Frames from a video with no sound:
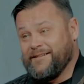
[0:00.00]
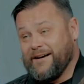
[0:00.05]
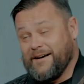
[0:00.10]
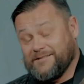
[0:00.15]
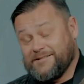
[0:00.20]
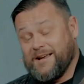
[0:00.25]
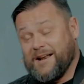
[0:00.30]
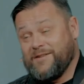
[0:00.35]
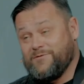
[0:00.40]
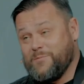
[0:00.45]
I
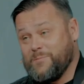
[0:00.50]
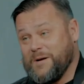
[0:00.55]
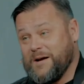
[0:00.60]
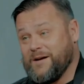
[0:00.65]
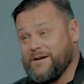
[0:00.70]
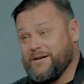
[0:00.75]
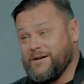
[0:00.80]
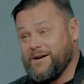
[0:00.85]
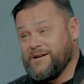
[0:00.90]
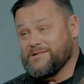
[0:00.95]
was going
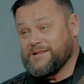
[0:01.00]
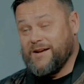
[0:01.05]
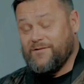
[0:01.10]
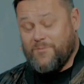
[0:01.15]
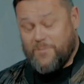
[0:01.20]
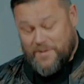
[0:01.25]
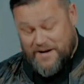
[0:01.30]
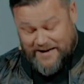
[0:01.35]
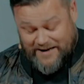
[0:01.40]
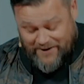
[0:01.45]
to
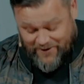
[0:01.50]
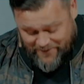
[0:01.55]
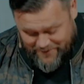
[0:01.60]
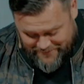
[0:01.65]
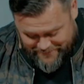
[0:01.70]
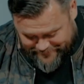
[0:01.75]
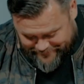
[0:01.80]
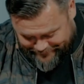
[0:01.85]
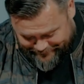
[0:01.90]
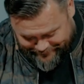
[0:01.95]
have a bear
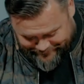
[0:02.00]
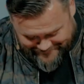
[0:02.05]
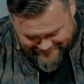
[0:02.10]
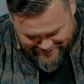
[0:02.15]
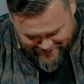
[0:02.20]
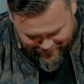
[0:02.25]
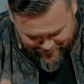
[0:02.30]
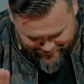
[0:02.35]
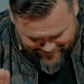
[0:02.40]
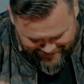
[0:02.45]
coat.
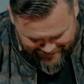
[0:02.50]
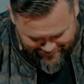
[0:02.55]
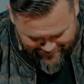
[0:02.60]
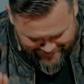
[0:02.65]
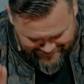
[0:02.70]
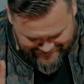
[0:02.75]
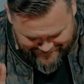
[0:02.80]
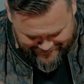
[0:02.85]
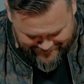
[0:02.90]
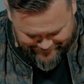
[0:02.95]
So
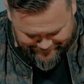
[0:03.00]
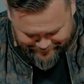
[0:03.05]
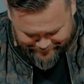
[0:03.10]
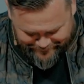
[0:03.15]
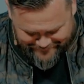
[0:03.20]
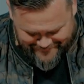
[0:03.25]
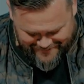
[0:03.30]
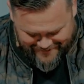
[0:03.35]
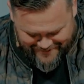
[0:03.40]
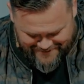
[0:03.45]
anyways,
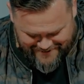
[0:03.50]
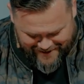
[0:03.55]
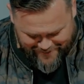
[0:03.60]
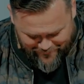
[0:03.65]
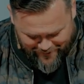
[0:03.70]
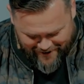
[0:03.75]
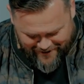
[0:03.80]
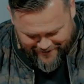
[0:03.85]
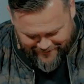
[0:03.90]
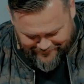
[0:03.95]
let's
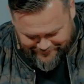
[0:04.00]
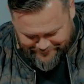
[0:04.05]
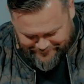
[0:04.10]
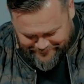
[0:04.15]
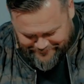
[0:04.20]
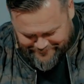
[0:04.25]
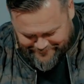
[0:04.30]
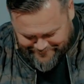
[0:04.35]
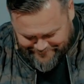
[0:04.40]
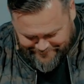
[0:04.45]
keep reading.
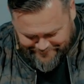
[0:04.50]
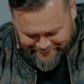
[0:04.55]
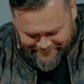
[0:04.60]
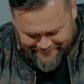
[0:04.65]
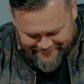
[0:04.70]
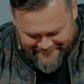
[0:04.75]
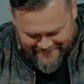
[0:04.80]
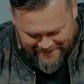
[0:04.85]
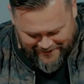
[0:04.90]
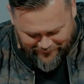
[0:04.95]

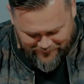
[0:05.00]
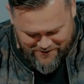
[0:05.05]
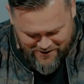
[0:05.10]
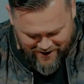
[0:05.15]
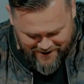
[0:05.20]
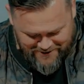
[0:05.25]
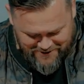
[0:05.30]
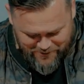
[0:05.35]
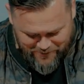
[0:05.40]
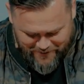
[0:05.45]
Enough
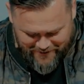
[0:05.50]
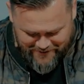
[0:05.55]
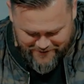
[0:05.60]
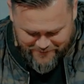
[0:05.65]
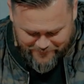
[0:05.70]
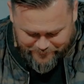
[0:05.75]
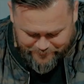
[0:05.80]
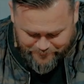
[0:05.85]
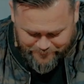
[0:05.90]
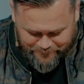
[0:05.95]
side
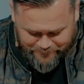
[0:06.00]
stories.